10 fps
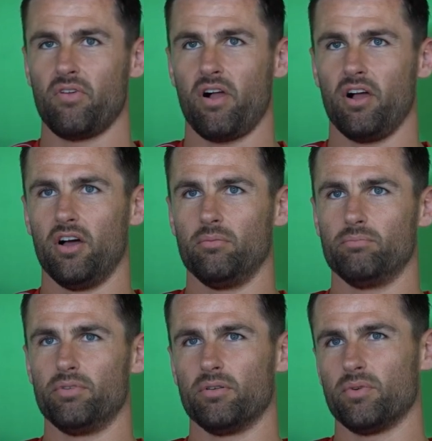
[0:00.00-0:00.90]

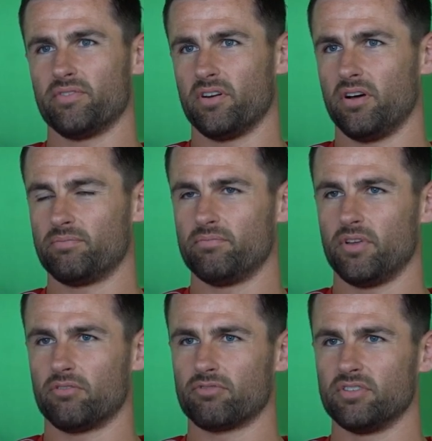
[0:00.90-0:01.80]
um, but we've done our,
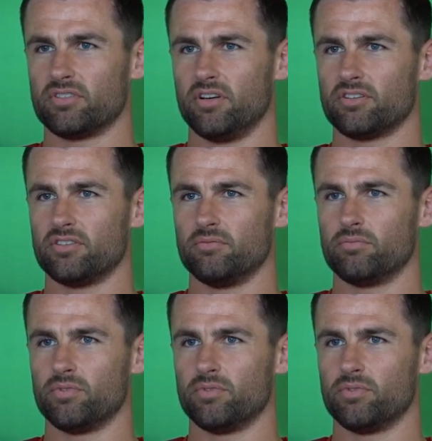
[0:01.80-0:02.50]
our research and